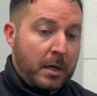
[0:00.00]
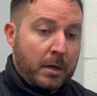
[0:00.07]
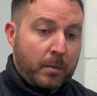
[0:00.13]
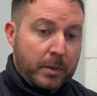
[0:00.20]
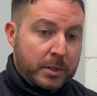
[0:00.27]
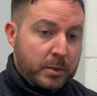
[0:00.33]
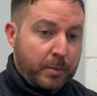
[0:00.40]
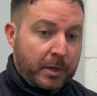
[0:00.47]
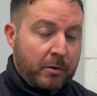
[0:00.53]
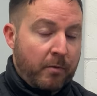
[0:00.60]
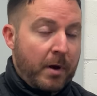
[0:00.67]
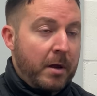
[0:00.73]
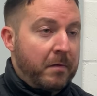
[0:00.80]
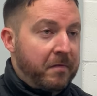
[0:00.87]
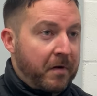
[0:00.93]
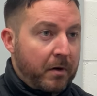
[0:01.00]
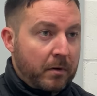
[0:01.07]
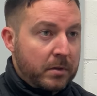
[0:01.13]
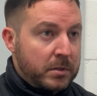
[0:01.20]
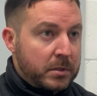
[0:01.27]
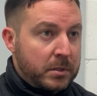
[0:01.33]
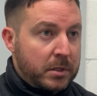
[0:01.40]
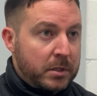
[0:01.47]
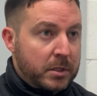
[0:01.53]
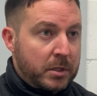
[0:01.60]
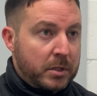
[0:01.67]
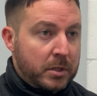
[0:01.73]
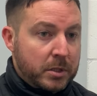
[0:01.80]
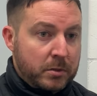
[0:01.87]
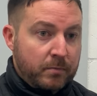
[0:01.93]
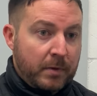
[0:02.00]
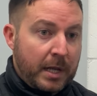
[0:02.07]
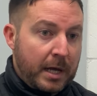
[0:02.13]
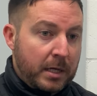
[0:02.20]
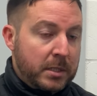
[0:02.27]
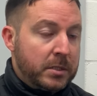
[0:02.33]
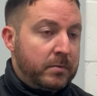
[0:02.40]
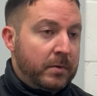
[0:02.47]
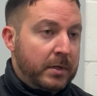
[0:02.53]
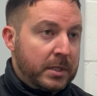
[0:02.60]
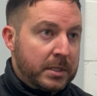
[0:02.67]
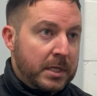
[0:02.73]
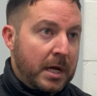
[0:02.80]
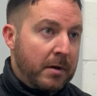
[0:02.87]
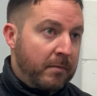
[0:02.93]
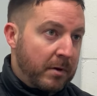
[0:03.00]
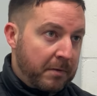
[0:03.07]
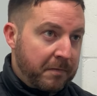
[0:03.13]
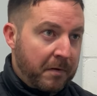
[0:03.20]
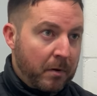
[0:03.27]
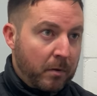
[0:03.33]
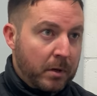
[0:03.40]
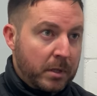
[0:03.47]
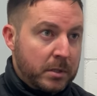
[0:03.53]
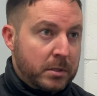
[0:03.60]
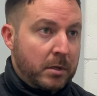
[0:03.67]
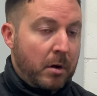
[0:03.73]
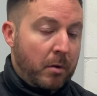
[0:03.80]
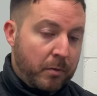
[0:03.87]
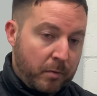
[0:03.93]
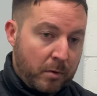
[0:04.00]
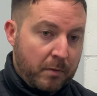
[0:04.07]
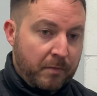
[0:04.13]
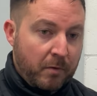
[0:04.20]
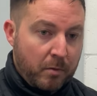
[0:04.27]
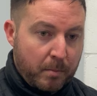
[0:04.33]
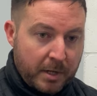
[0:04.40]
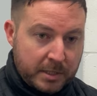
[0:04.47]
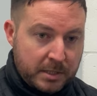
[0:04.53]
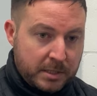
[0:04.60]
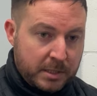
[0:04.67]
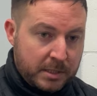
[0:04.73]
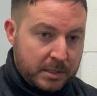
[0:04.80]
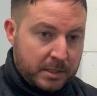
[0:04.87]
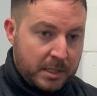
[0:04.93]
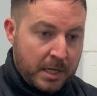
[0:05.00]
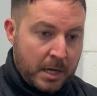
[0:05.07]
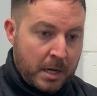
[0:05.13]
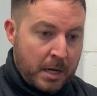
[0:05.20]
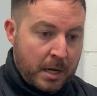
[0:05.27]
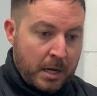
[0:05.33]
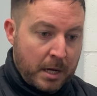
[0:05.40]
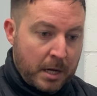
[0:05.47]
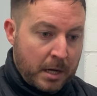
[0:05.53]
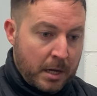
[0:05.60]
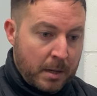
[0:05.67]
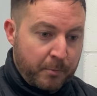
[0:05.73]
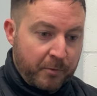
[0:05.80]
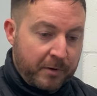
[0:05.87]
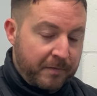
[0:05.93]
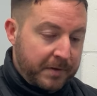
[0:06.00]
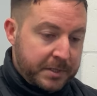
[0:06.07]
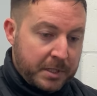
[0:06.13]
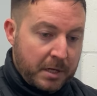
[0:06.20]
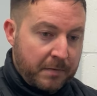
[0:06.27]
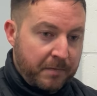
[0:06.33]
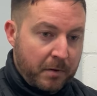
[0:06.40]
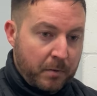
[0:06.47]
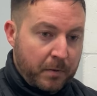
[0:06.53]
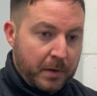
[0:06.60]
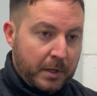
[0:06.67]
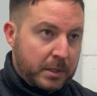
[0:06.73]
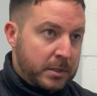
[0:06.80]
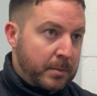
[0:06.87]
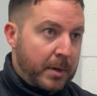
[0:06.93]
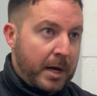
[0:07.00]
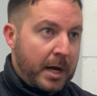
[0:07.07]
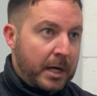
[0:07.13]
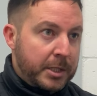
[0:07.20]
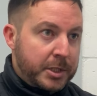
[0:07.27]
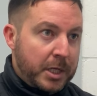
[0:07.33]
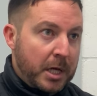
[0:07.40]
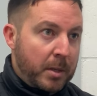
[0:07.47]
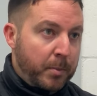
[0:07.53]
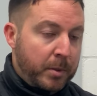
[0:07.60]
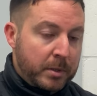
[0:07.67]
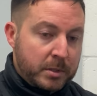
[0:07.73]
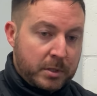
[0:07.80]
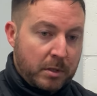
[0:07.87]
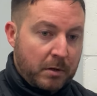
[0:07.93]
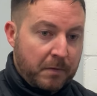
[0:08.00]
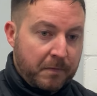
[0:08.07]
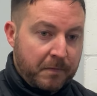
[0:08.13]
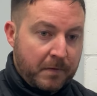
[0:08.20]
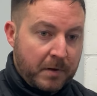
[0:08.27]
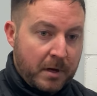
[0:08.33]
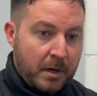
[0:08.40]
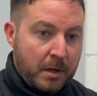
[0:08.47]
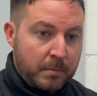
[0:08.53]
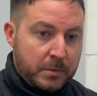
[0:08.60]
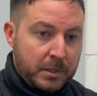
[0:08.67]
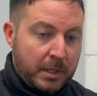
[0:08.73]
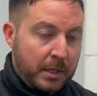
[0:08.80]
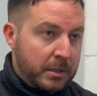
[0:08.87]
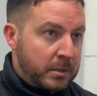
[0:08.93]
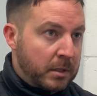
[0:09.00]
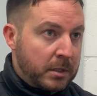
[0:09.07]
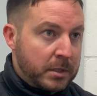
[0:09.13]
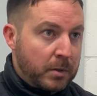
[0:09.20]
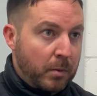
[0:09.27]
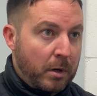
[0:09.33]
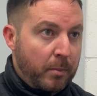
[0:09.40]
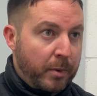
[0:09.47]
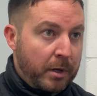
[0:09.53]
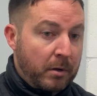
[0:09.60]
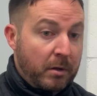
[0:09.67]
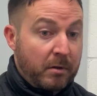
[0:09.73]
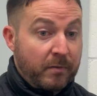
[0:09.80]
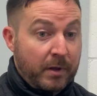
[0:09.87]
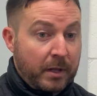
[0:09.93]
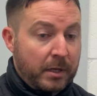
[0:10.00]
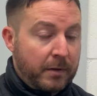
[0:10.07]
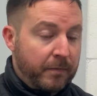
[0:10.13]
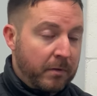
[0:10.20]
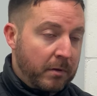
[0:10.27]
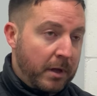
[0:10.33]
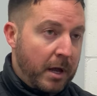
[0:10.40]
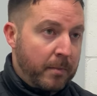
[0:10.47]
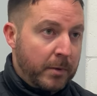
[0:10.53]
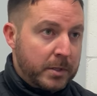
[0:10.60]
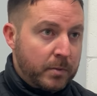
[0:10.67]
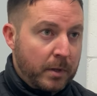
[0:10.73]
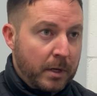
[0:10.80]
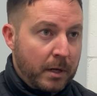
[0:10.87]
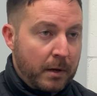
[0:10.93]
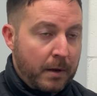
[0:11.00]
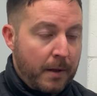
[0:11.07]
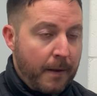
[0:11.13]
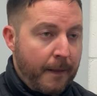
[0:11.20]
which will be great for us to just relax, reset, refocus, go through a few messages, revisit a few things about our shape and stuff, to lead us on into what will be another really difficult game this weekend.